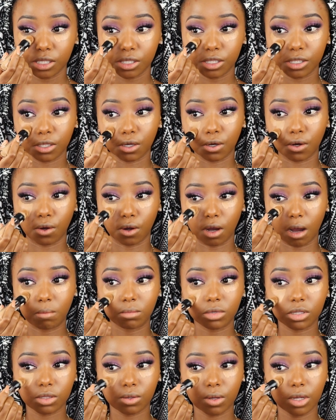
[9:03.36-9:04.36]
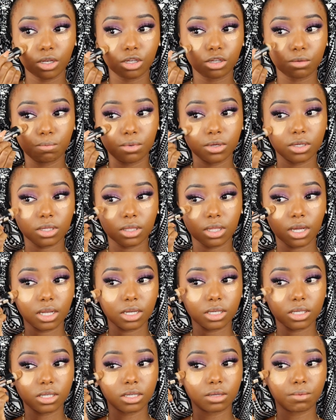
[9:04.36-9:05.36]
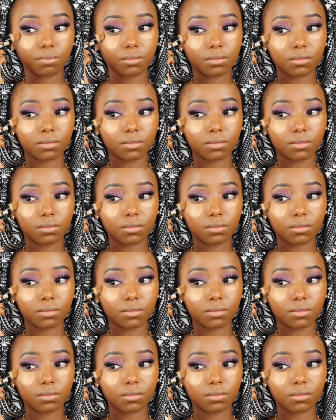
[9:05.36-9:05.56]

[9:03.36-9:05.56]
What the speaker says: So I'm just going to put that